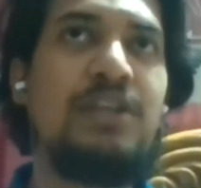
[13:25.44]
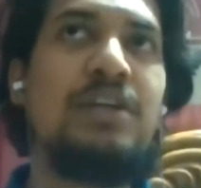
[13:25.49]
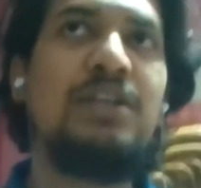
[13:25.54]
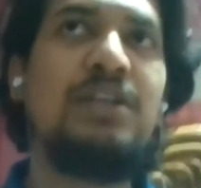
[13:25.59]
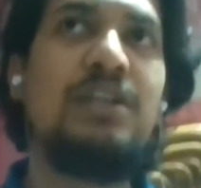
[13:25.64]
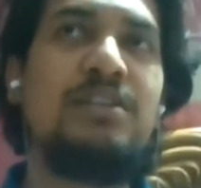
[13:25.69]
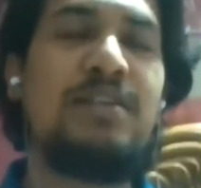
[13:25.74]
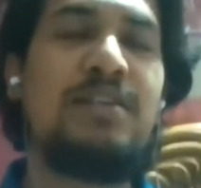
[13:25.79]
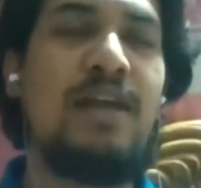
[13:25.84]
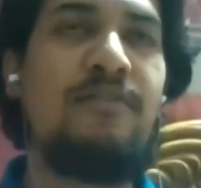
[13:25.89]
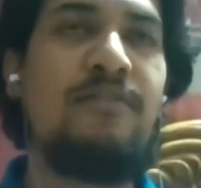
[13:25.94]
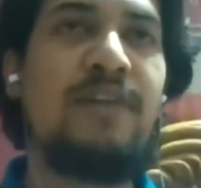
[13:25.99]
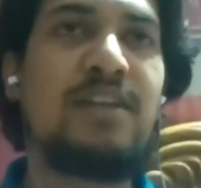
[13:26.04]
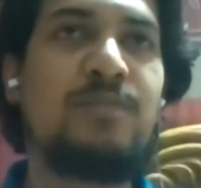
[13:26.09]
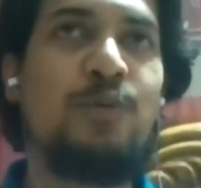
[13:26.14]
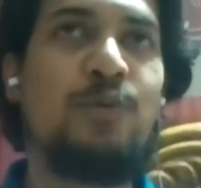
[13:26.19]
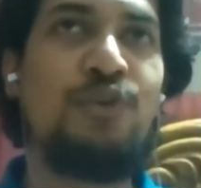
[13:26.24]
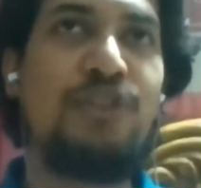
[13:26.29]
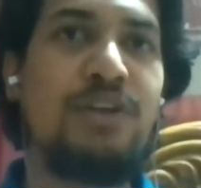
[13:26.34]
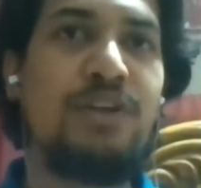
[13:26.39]

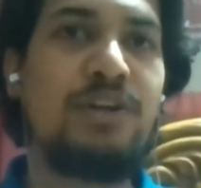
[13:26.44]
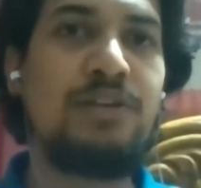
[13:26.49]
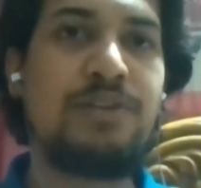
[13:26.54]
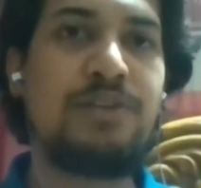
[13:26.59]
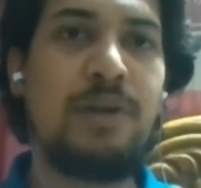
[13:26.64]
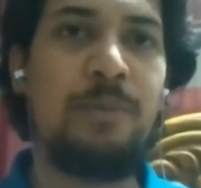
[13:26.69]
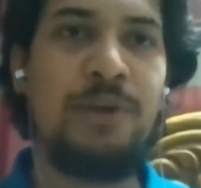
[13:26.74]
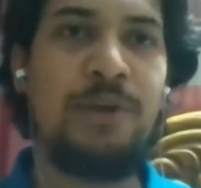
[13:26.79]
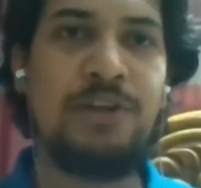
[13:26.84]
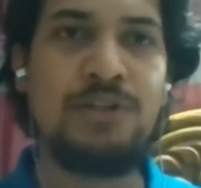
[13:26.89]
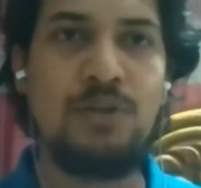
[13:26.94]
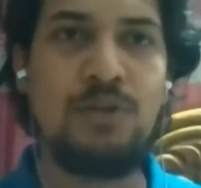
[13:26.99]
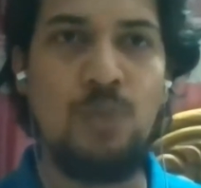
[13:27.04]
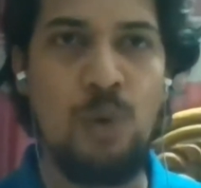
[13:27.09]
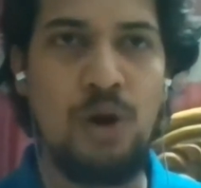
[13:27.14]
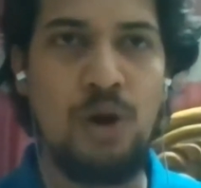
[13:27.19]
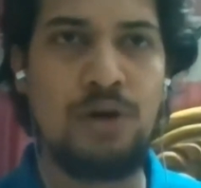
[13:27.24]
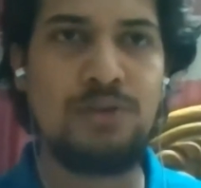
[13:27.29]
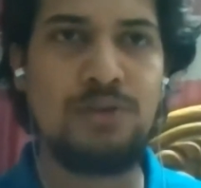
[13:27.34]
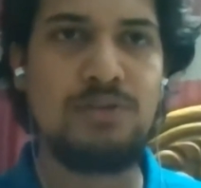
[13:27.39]
self-exposing discrimination
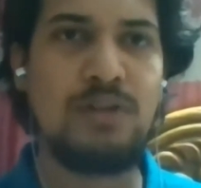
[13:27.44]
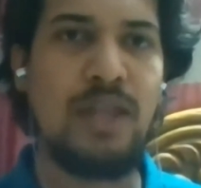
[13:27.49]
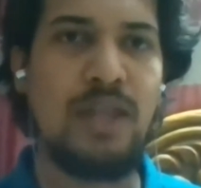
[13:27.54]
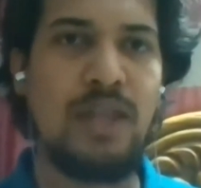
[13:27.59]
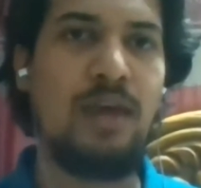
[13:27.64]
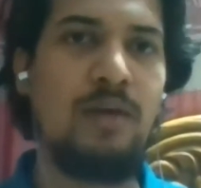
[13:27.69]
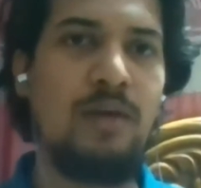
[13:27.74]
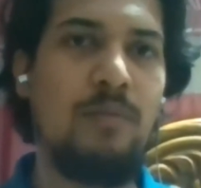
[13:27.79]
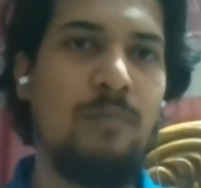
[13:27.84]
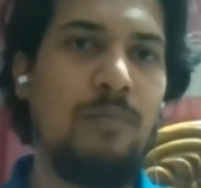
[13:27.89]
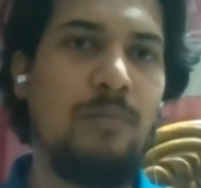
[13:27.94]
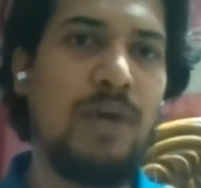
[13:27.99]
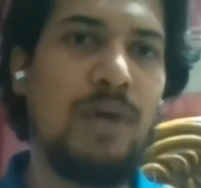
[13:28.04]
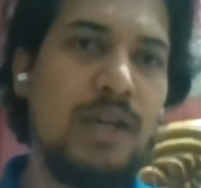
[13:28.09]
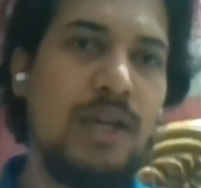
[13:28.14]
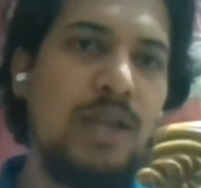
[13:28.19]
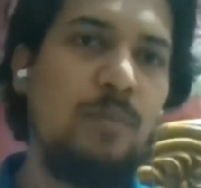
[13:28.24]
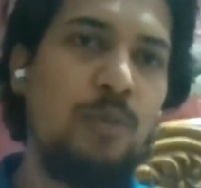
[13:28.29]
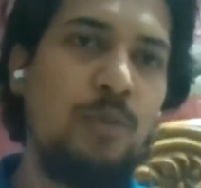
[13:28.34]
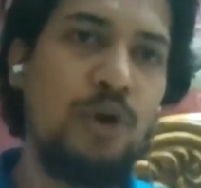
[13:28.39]
works, like
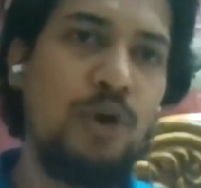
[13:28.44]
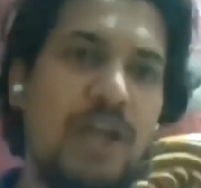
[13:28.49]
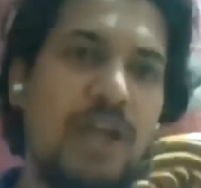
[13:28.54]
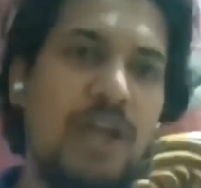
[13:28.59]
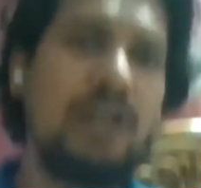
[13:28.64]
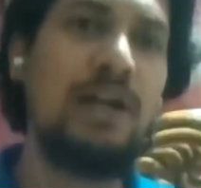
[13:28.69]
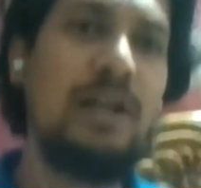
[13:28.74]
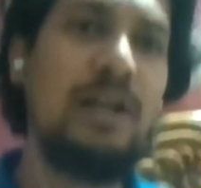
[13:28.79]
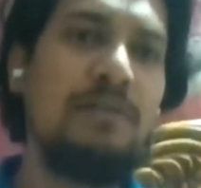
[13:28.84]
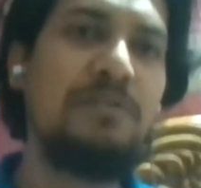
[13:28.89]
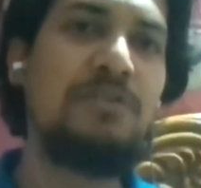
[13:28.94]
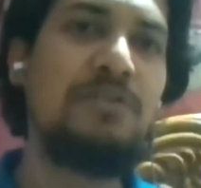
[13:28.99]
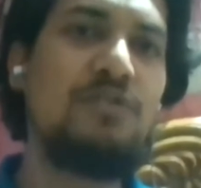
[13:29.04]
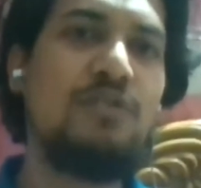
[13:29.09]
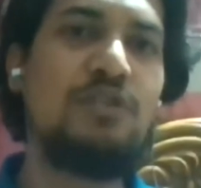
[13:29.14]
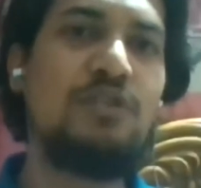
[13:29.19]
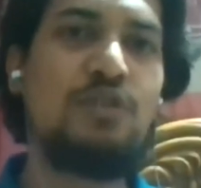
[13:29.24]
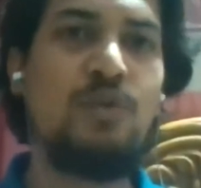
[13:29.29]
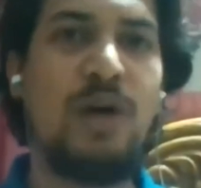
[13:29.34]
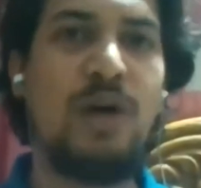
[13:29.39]
merely putting
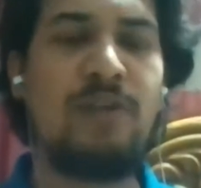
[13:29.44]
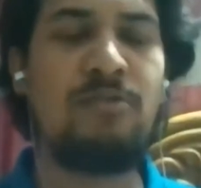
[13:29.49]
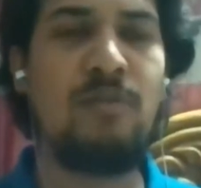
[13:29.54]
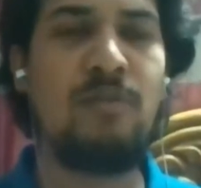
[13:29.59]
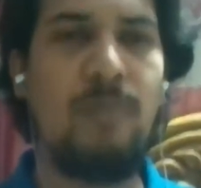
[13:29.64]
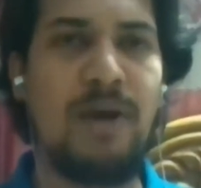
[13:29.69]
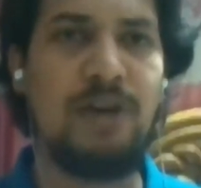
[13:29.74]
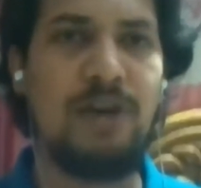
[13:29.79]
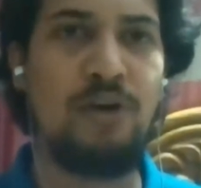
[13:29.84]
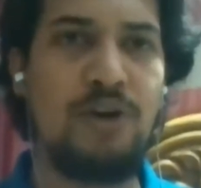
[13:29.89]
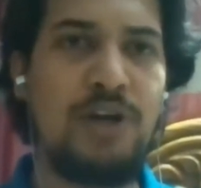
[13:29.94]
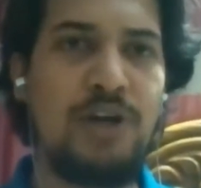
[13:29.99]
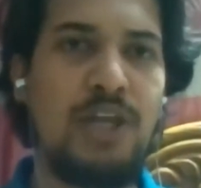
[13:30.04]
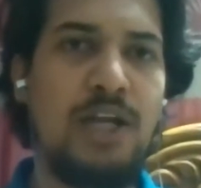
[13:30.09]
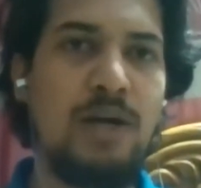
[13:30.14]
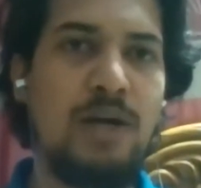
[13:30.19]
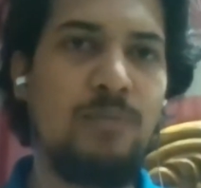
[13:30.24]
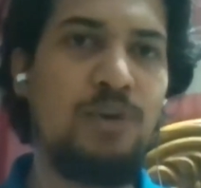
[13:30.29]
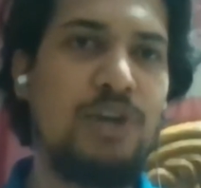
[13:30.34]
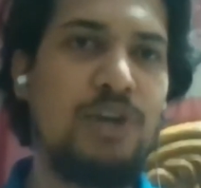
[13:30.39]
individuals who are from minority
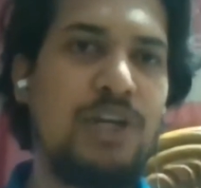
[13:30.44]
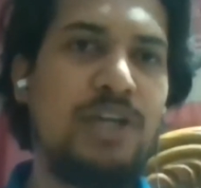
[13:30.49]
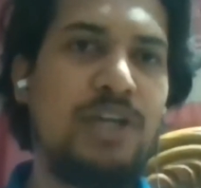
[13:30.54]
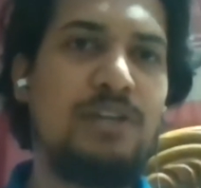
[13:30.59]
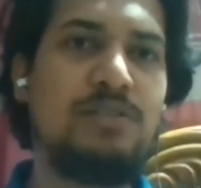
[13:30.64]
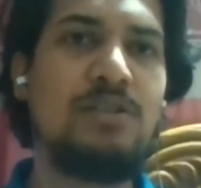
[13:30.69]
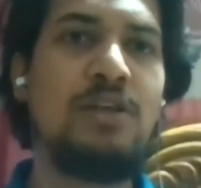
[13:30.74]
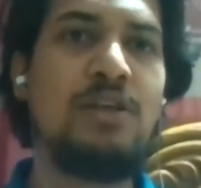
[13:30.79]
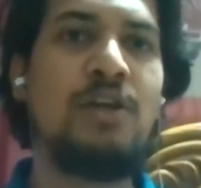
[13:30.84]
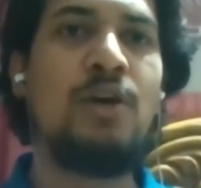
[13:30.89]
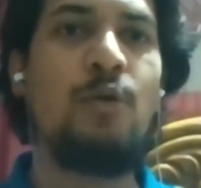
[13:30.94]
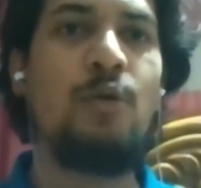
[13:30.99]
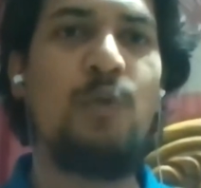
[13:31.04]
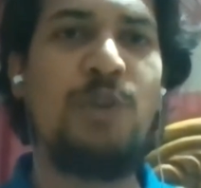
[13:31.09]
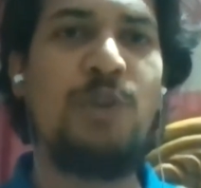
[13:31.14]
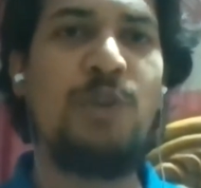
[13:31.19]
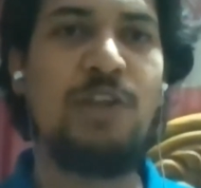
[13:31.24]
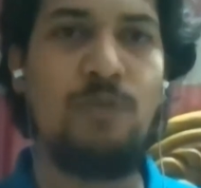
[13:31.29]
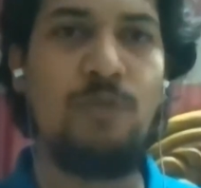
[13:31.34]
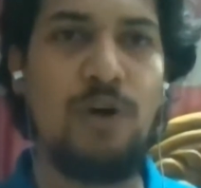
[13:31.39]
communities
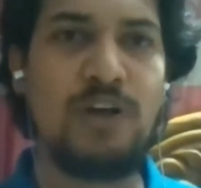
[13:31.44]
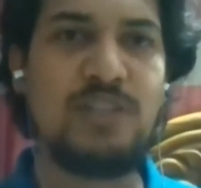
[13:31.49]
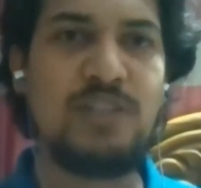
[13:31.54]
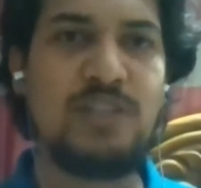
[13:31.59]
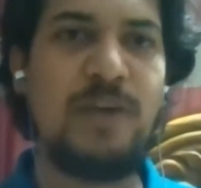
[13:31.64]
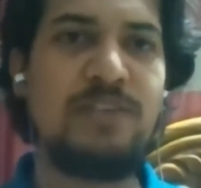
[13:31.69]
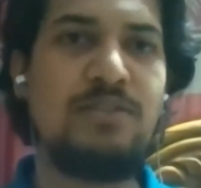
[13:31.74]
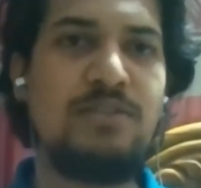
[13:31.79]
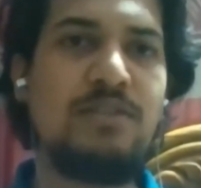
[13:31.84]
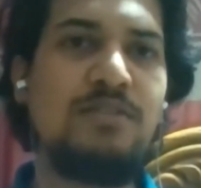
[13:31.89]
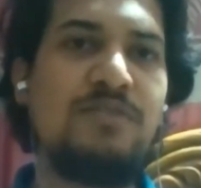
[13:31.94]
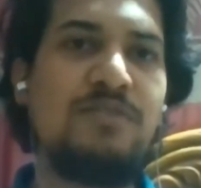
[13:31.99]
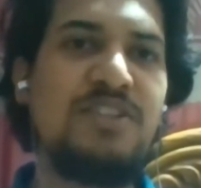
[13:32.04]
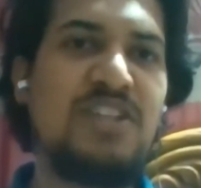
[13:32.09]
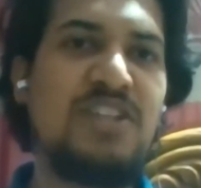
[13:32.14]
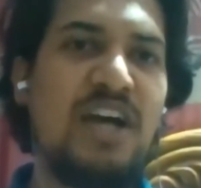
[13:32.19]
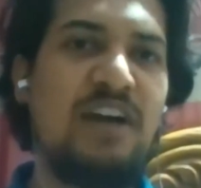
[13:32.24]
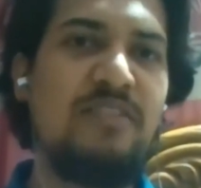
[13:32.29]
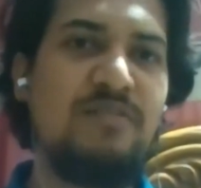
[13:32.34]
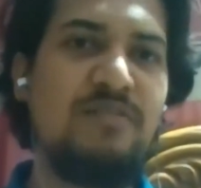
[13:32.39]
within workspaces which
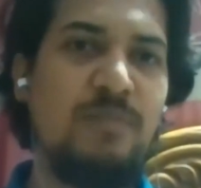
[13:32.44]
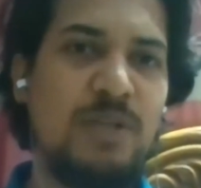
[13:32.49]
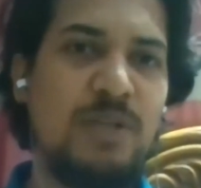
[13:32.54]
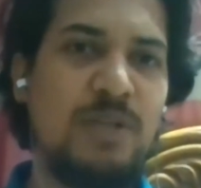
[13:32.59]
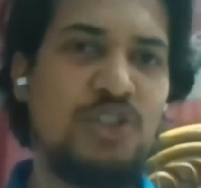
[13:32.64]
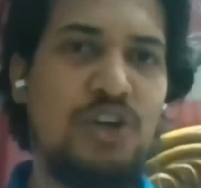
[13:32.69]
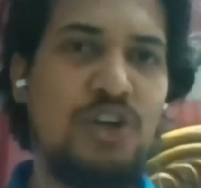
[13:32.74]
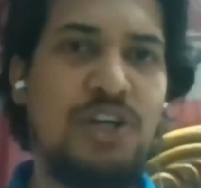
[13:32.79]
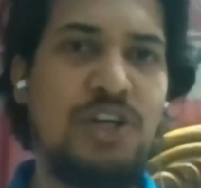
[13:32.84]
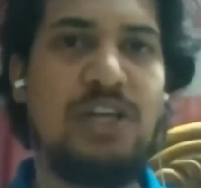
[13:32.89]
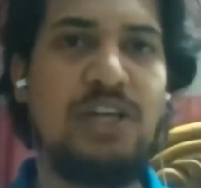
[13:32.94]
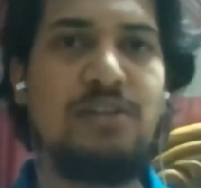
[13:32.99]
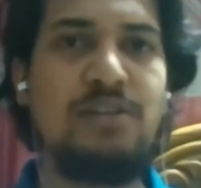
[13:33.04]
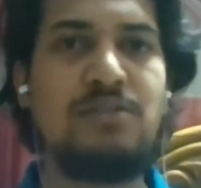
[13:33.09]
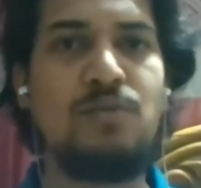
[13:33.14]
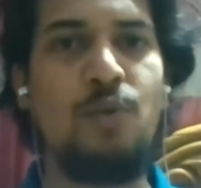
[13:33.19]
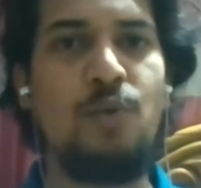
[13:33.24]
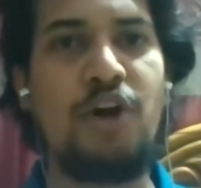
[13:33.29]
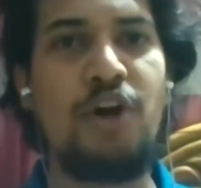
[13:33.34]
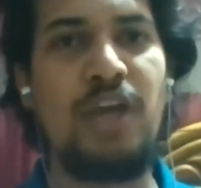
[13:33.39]
have majorities
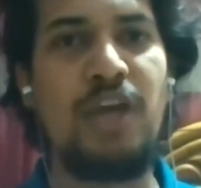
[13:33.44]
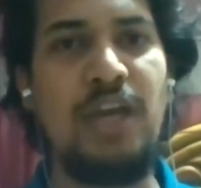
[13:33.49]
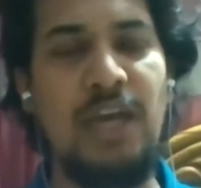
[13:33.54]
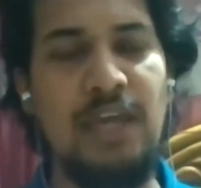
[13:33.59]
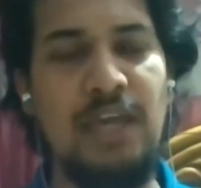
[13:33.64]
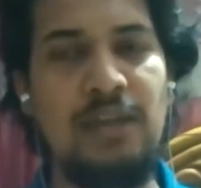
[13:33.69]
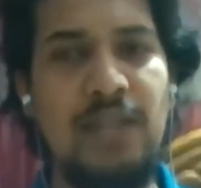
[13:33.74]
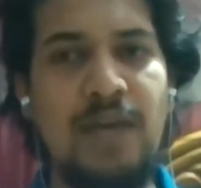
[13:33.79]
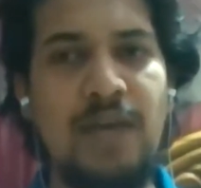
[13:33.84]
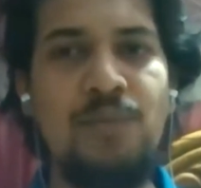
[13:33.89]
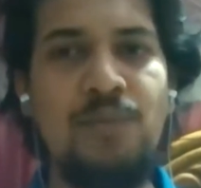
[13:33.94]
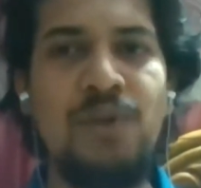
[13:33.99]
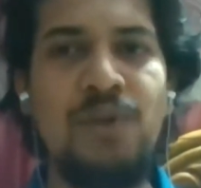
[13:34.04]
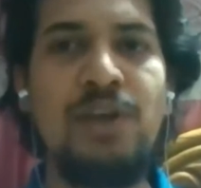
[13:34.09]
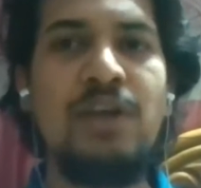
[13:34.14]
working in them,